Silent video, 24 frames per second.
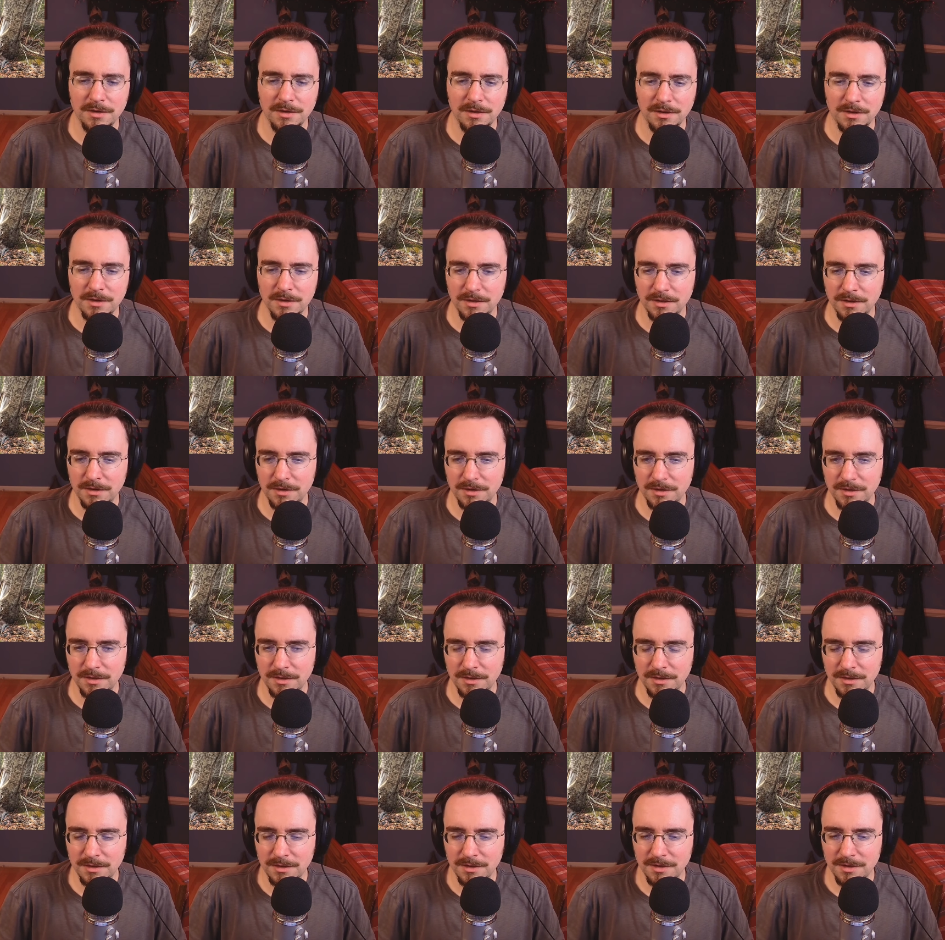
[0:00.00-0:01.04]

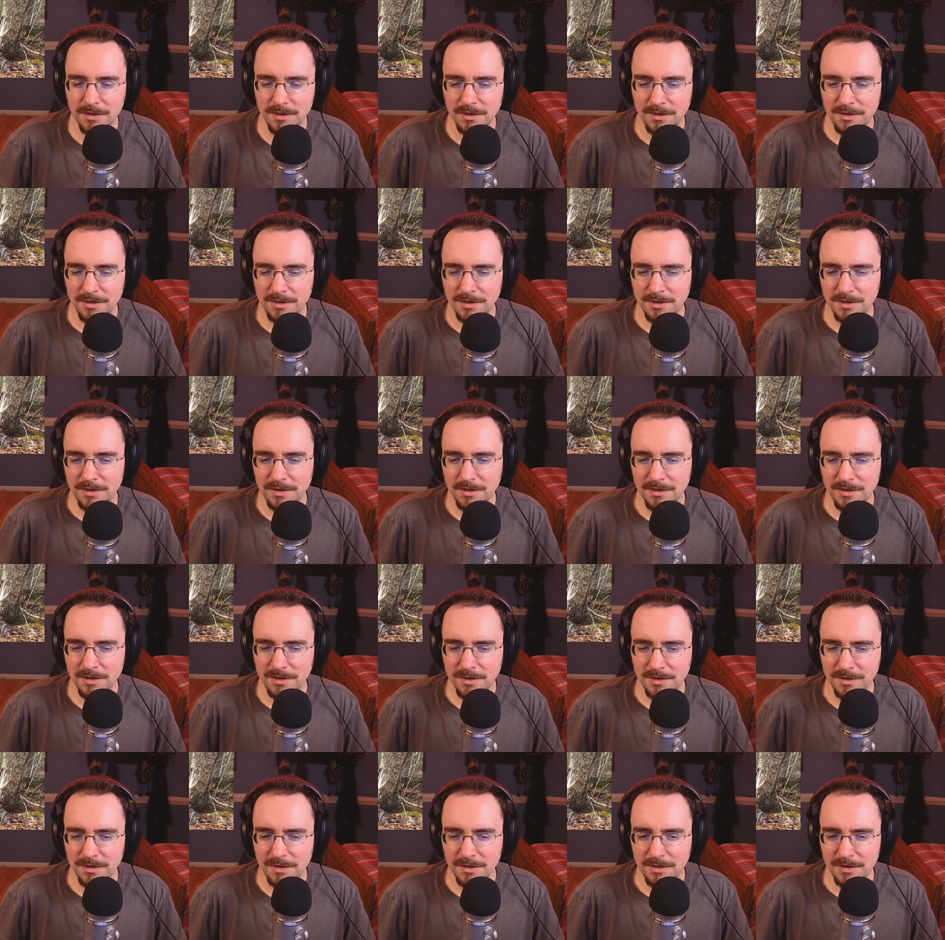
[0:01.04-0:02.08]

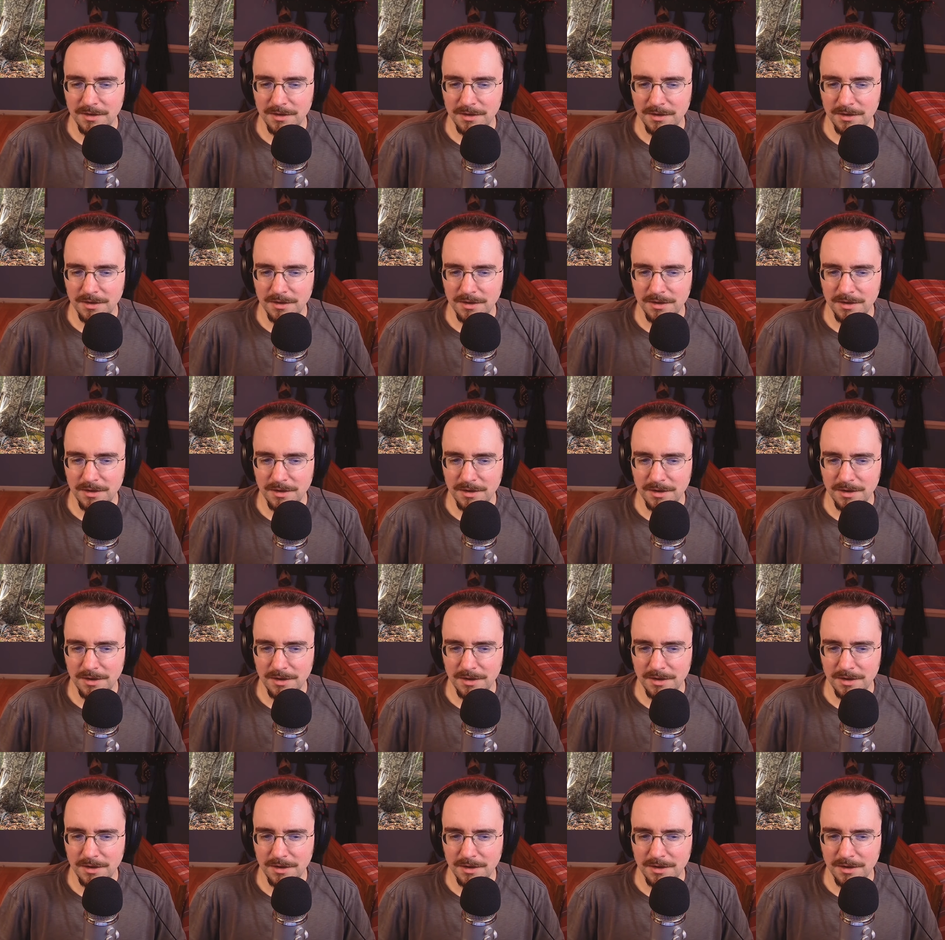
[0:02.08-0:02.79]
No one is speaking in this clip.